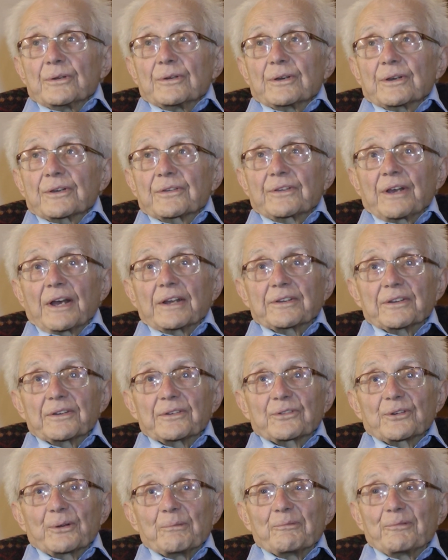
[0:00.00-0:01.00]
you know,
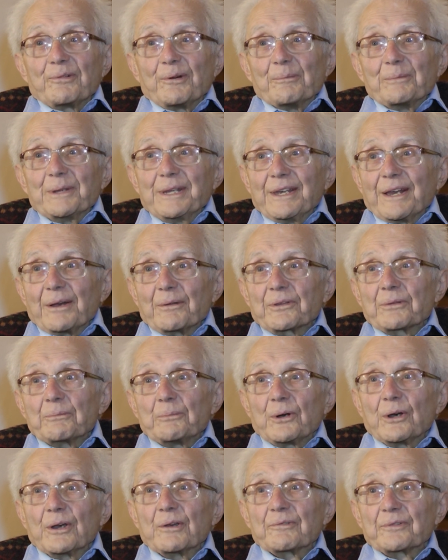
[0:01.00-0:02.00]
exciting trip for me. I was
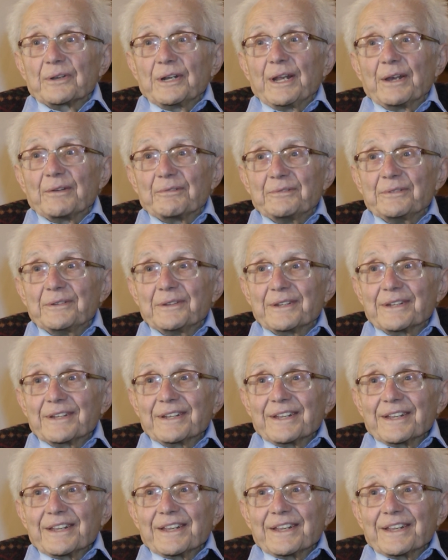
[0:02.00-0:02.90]
a boy of 11.